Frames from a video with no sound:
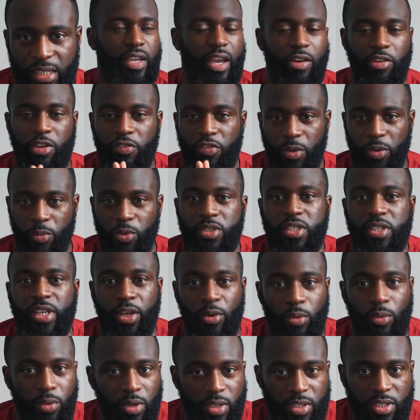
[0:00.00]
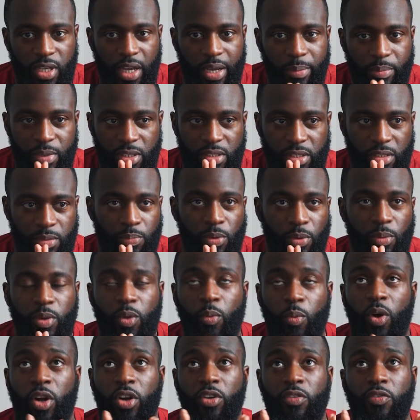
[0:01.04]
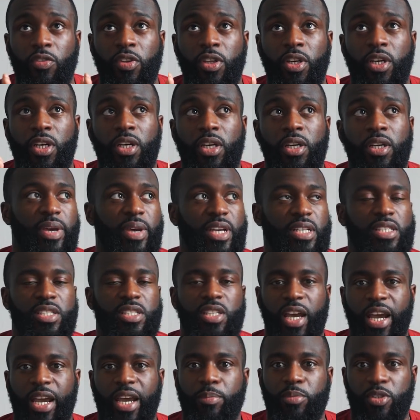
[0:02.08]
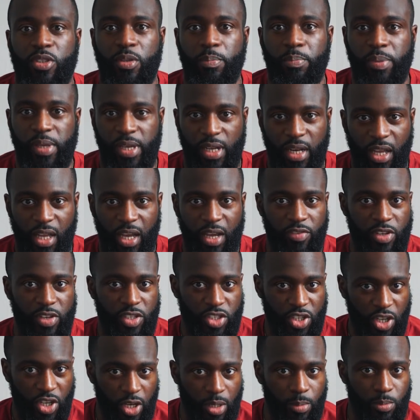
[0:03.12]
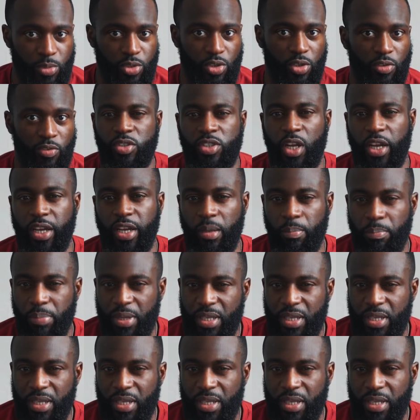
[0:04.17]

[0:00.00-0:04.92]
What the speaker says: Gary Vee will say it all the time, this is probably one of the best times to be alive in terms of starting a